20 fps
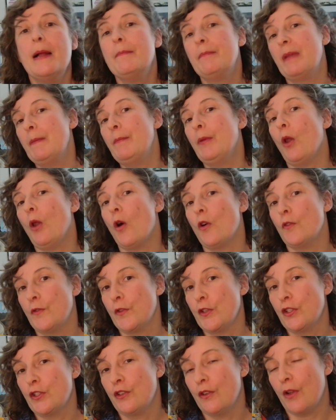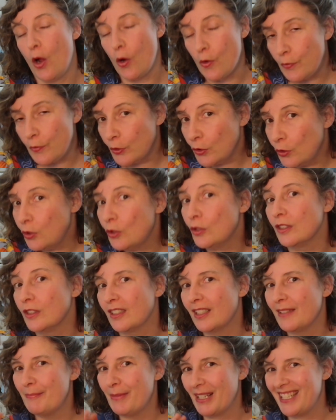People often
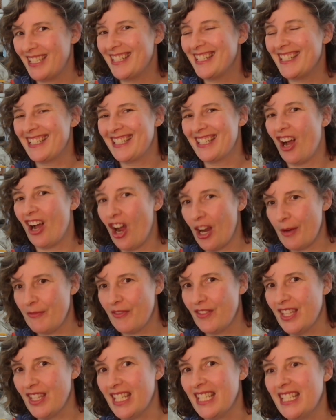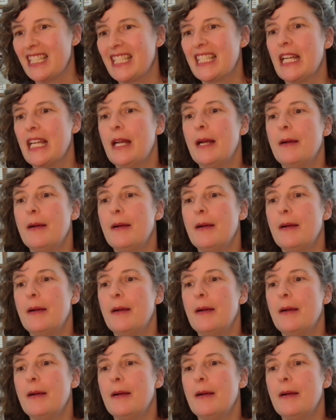overlook budgeting time for this,